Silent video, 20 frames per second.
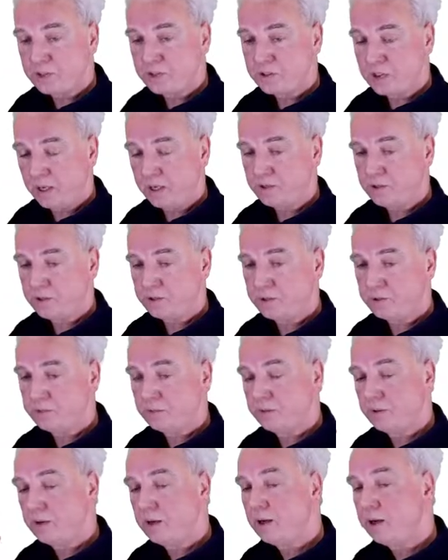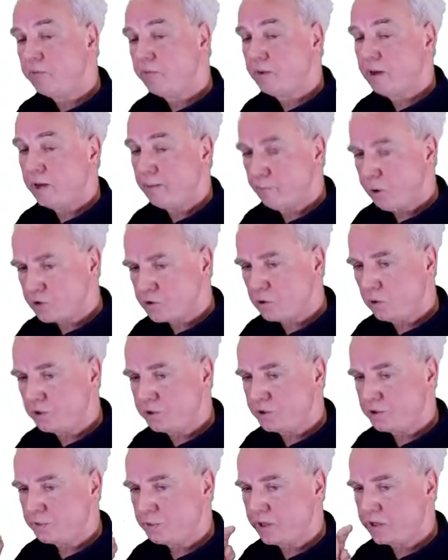test I must
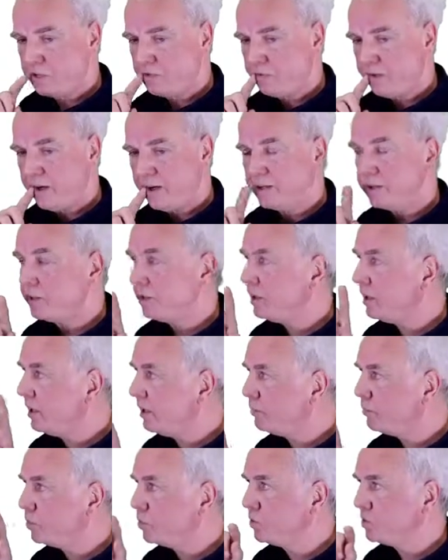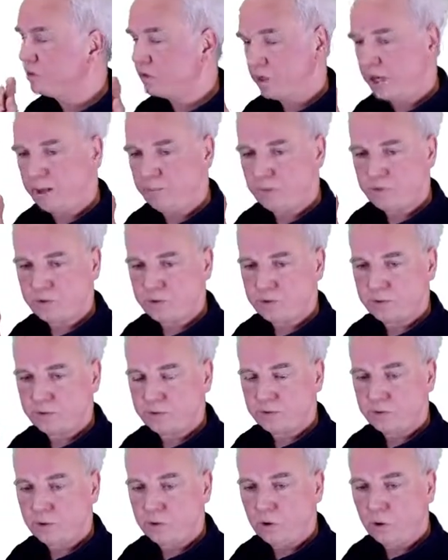also specify the input types
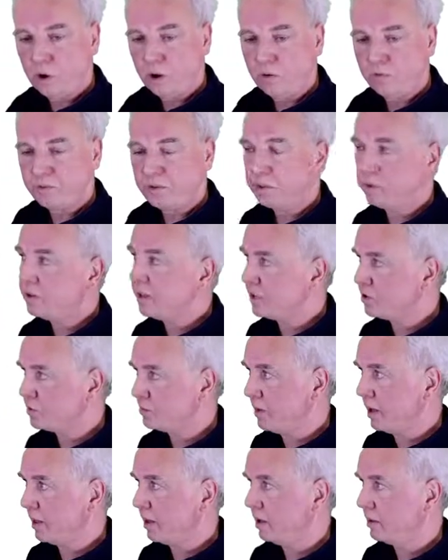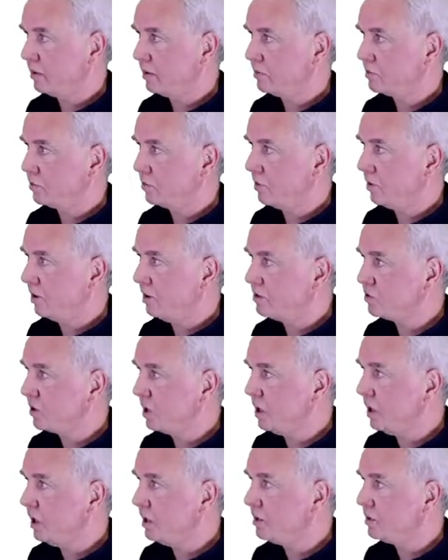of the test method. So in this
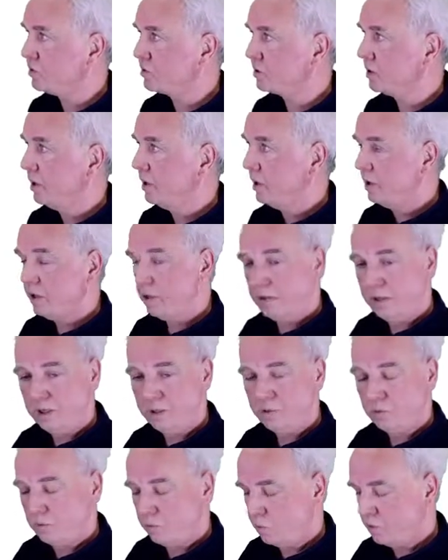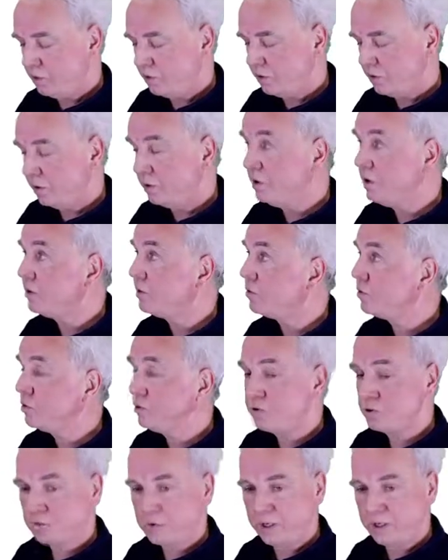case it would need two
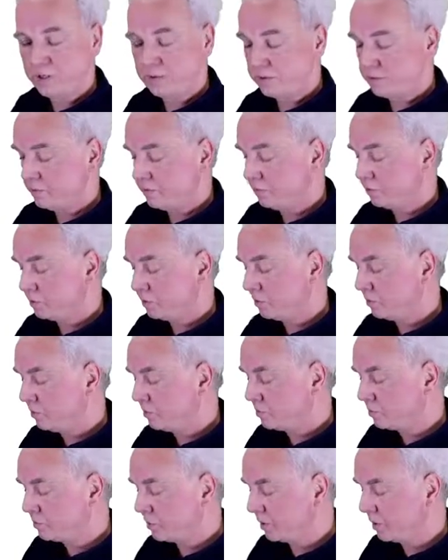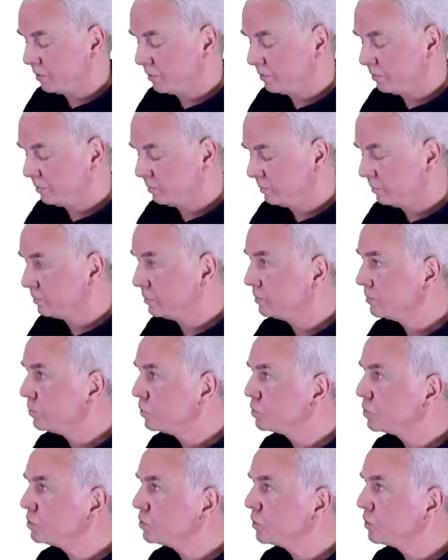strings, so string
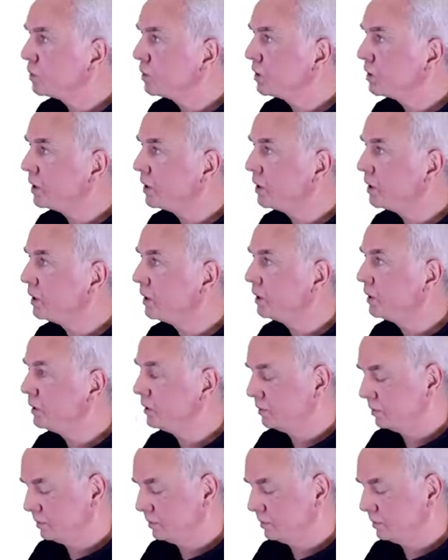string